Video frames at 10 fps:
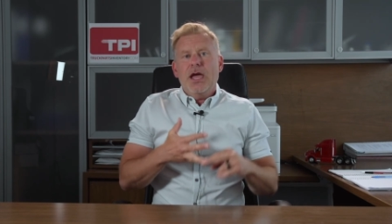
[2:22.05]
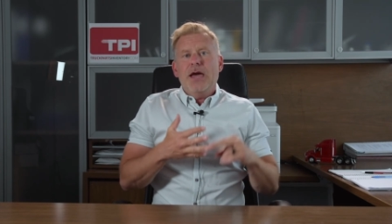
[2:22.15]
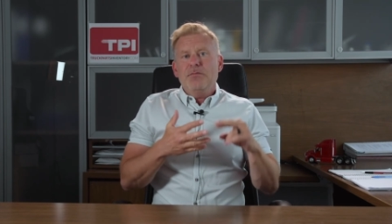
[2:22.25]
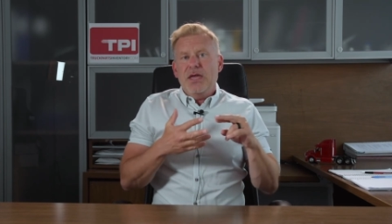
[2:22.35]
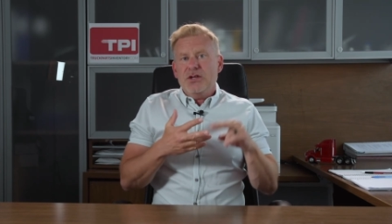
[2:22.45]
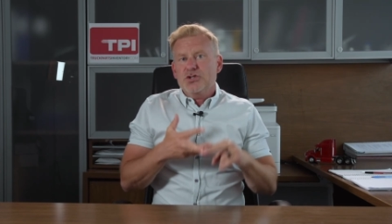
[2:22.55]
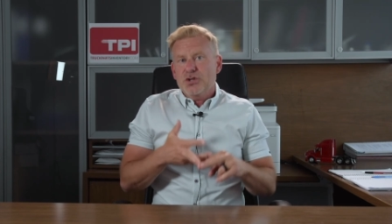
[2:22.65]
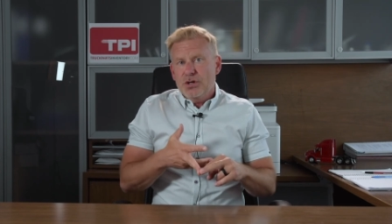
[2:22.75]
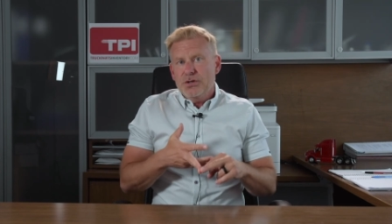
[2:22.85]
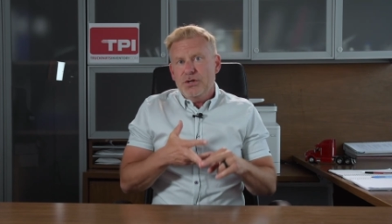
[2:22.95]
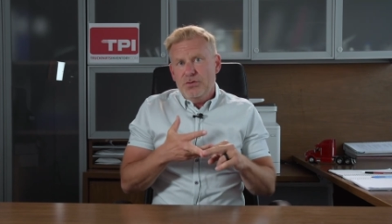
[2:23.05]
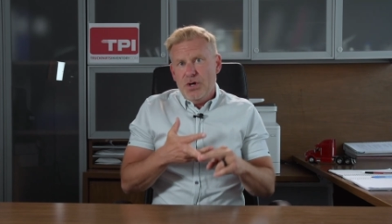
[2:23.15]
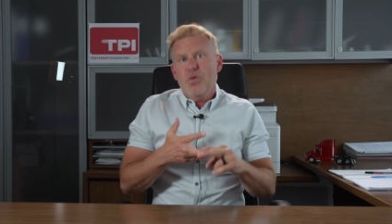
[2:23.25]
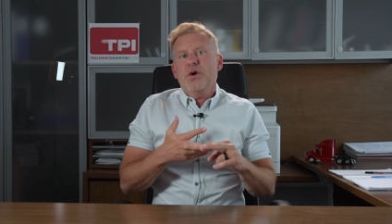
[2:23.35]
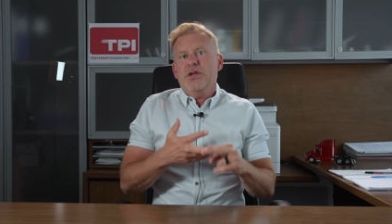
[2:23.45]
and make sure you
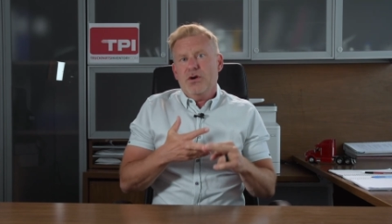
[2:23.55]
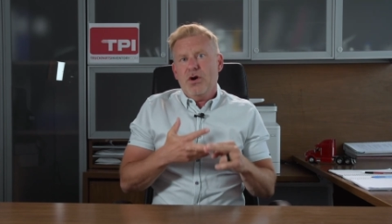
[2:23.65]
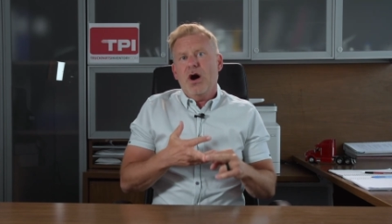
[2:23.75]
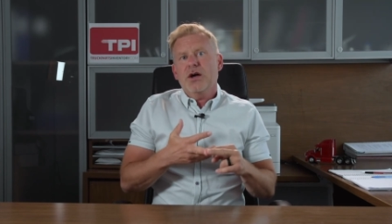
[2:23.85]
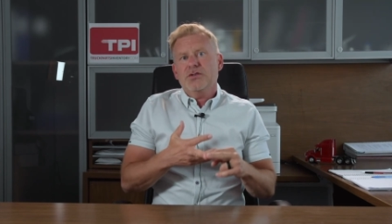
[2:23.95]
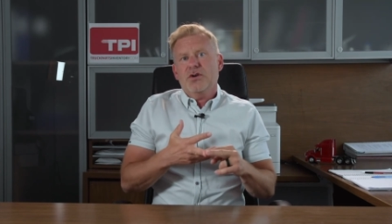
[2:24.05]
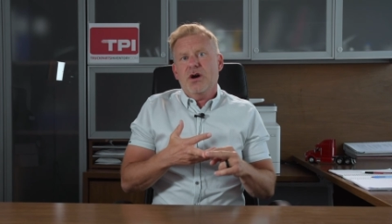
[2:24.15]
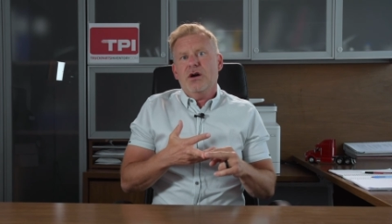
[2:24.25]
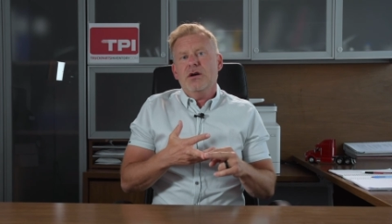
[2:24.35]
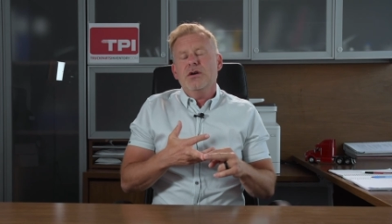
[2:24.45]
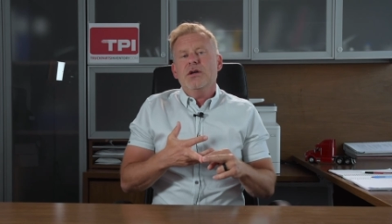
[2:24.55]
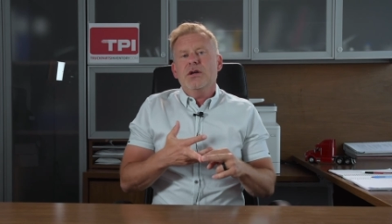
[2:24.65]
know what your costs are